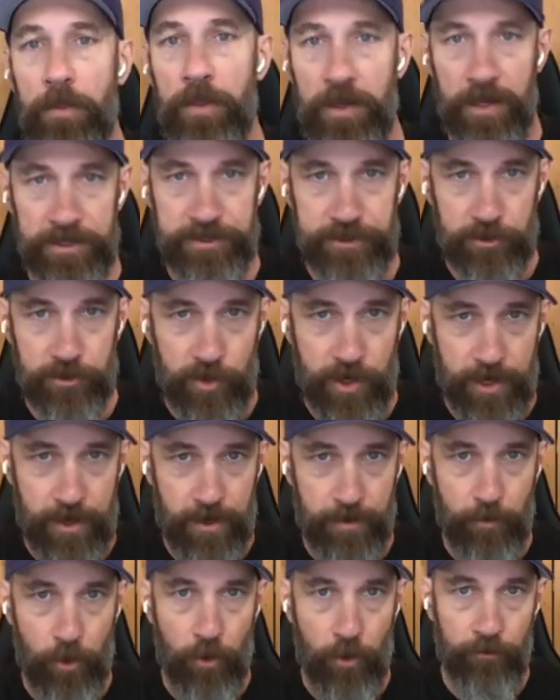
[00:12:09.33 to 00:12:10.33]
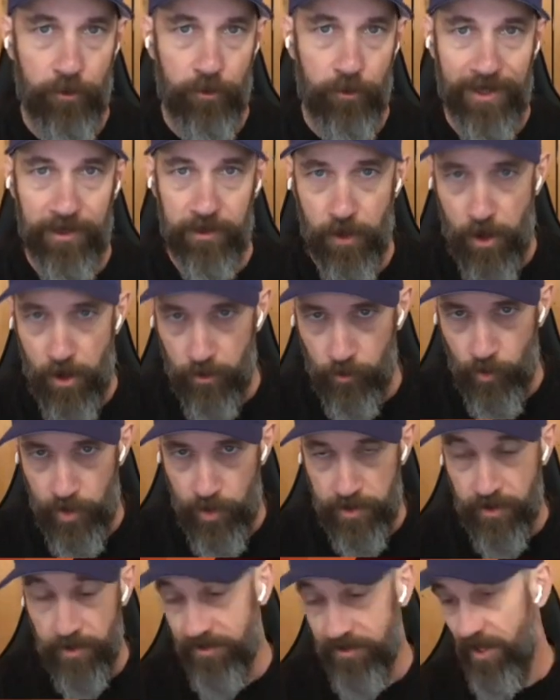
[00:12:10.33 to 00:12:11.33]
Ninja Cram over a long
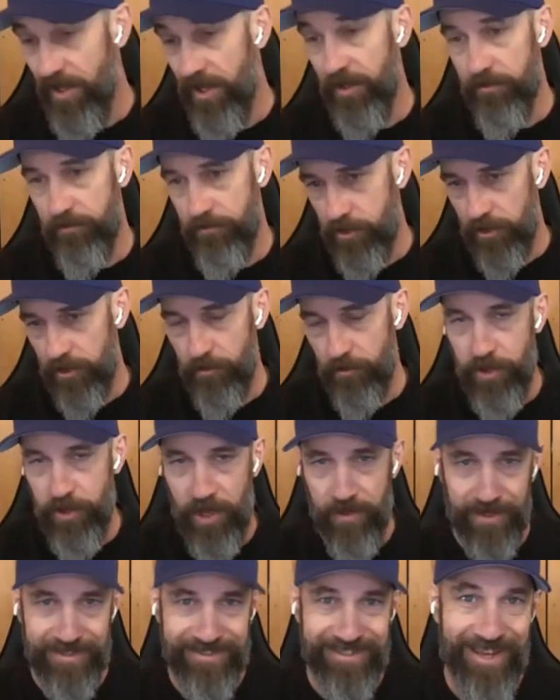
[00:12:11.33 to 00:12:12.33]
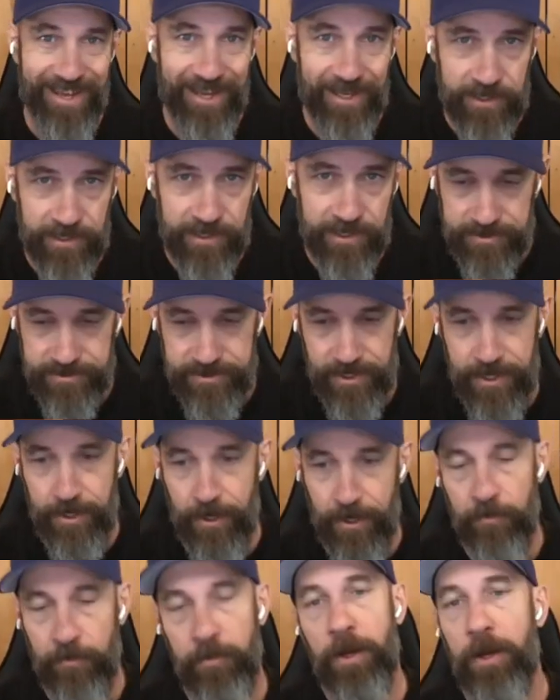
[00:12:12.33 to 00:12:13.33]
weekend. And you can apply that to any
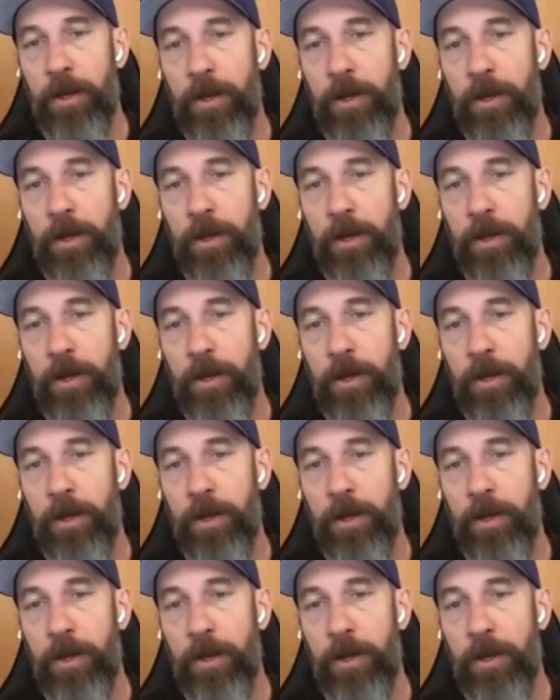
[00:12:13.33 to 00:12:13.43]
exam.